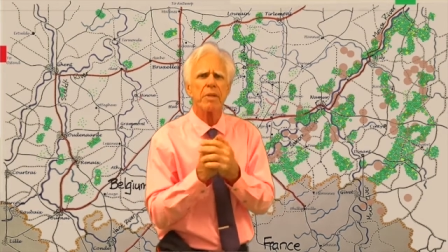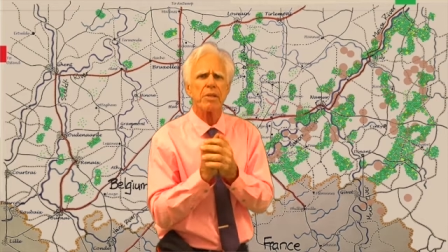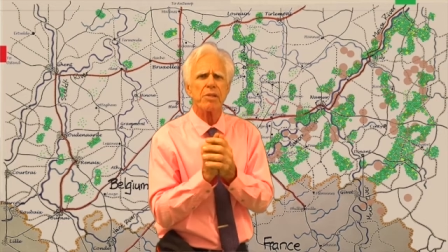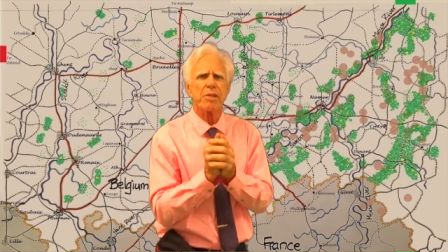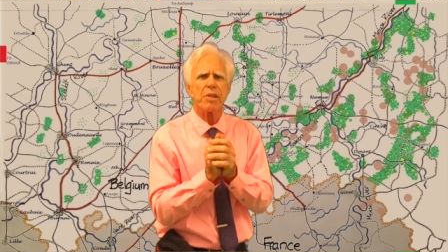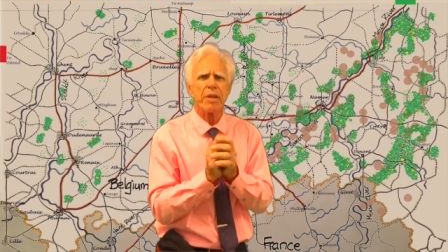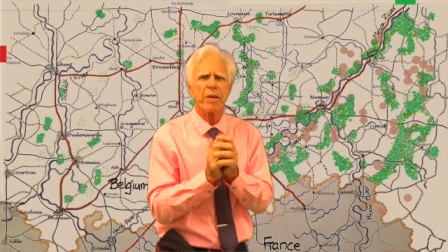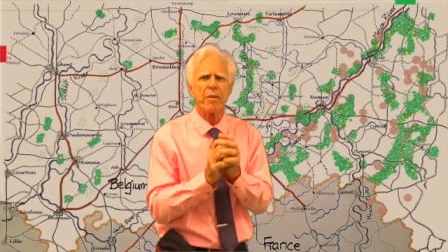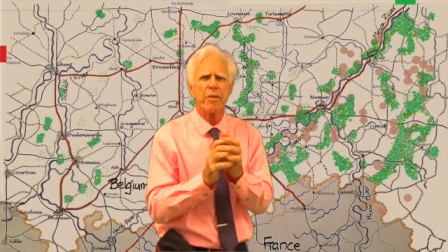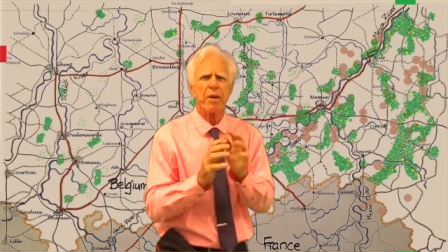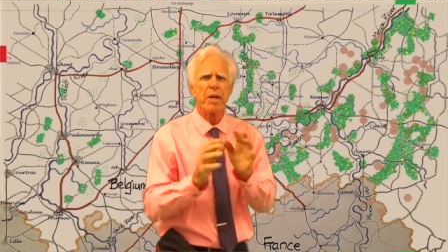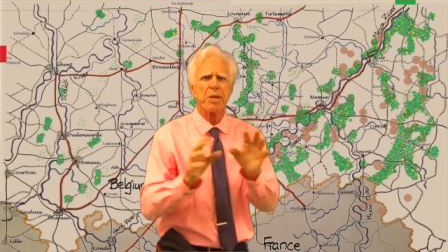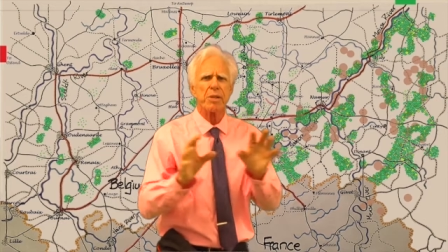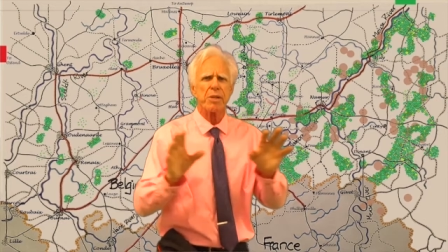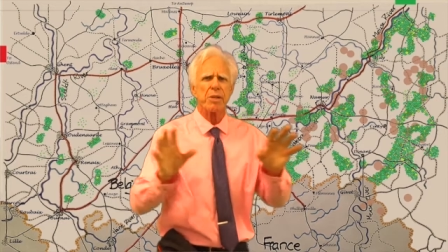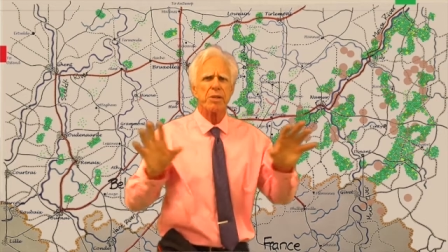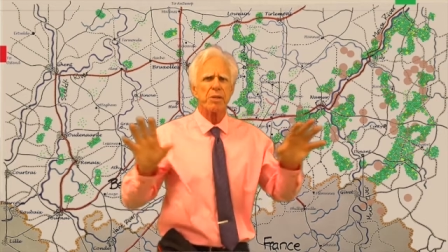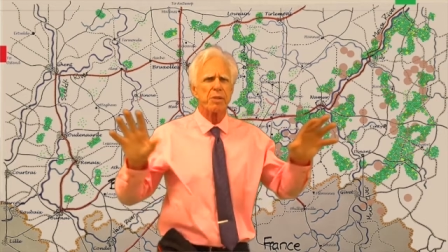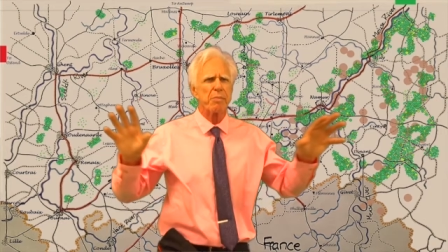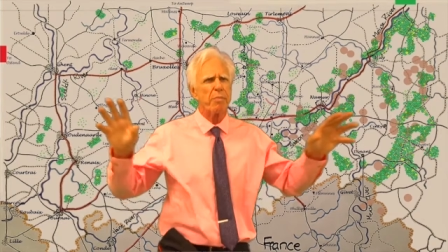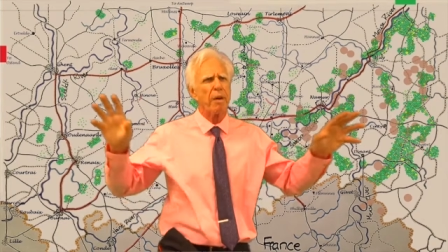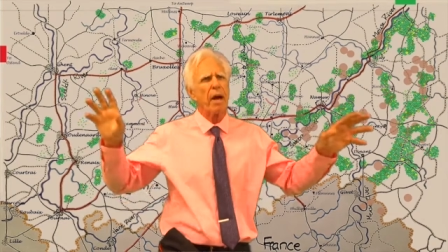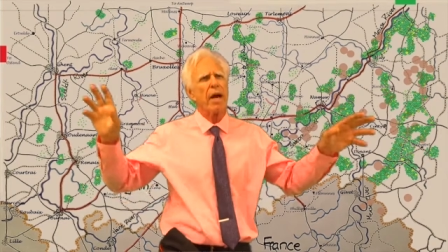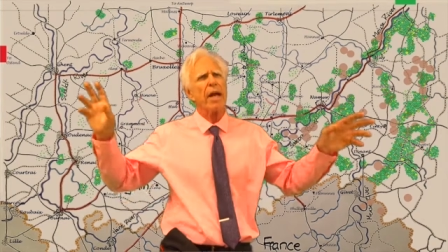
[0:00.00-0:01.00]

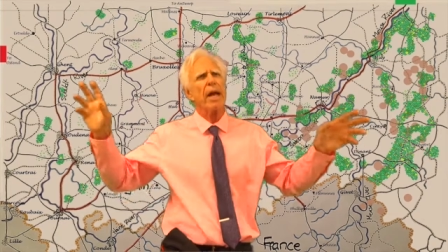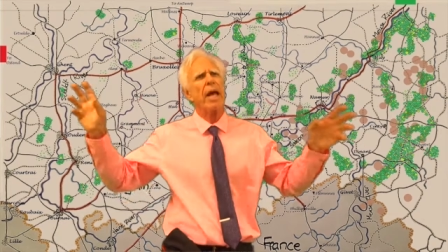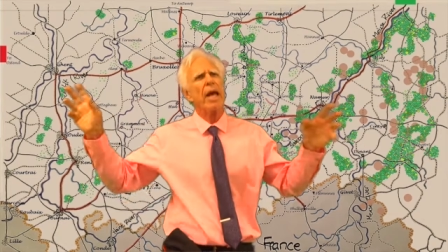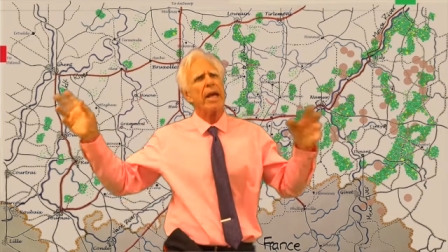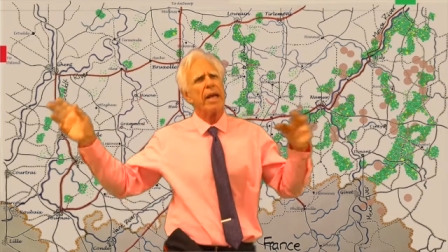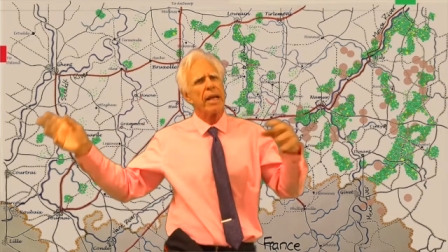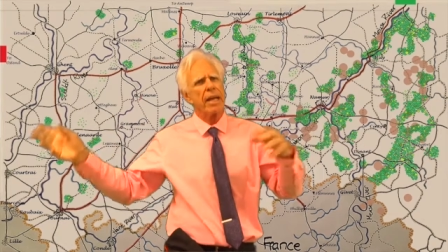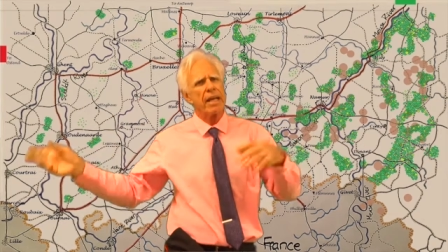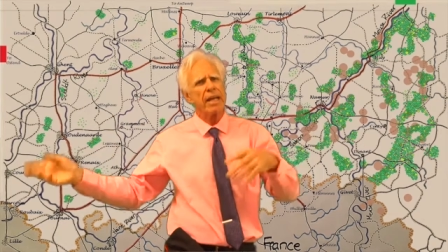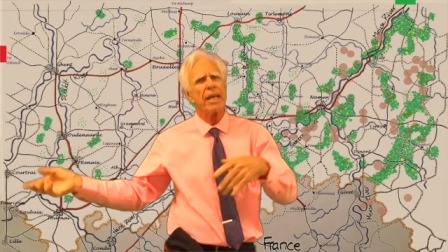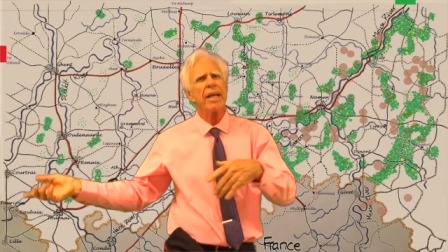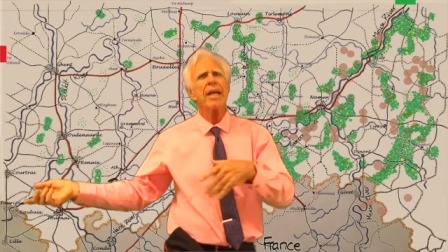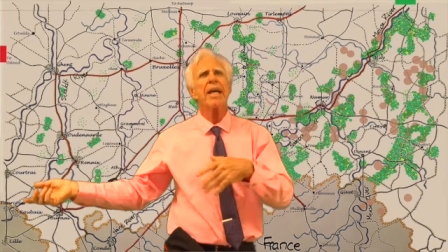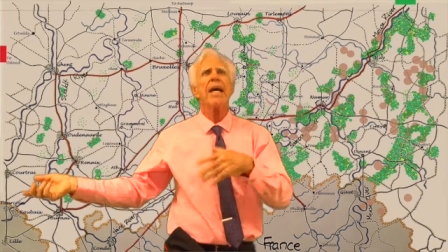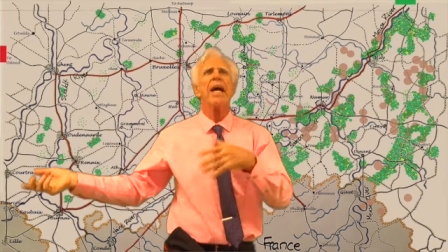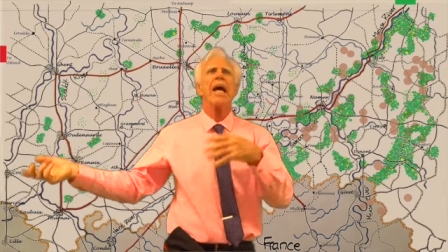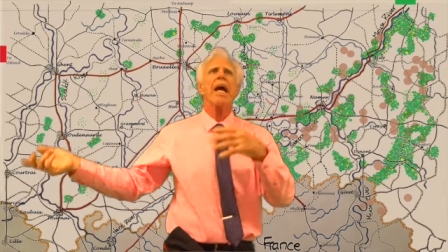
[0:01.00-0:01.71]
considerations by adding